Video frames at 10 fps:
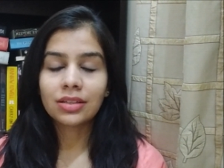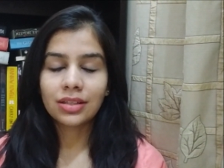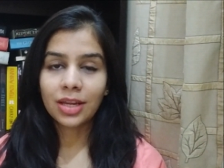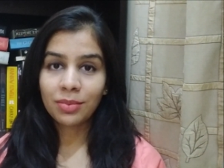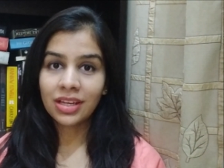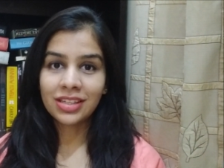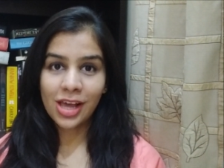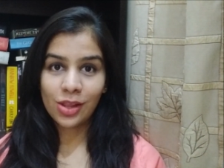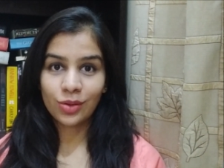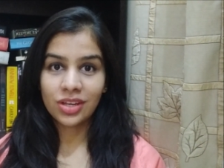Let me
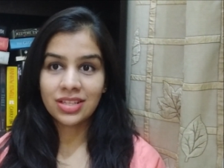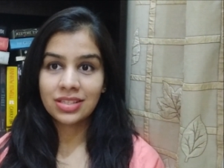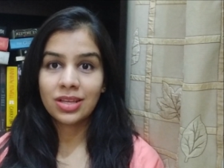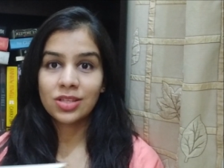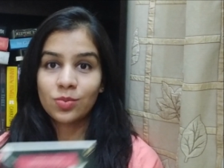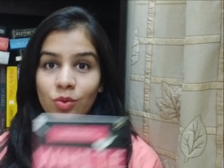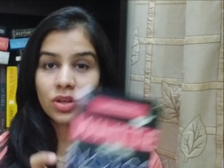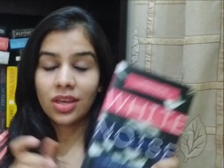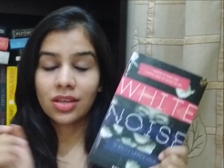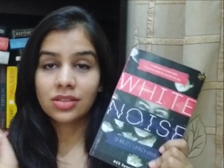tell you this
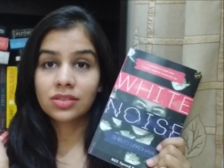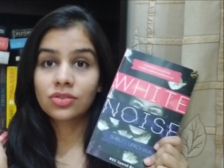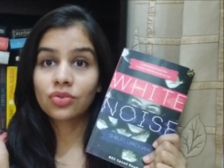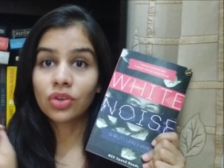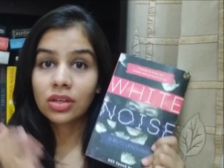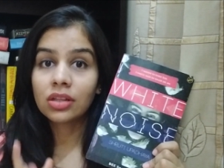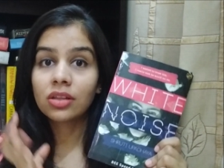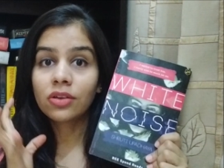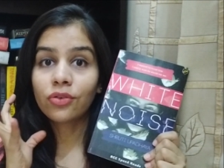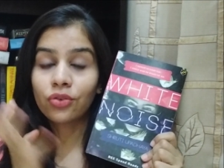book is
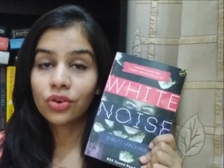really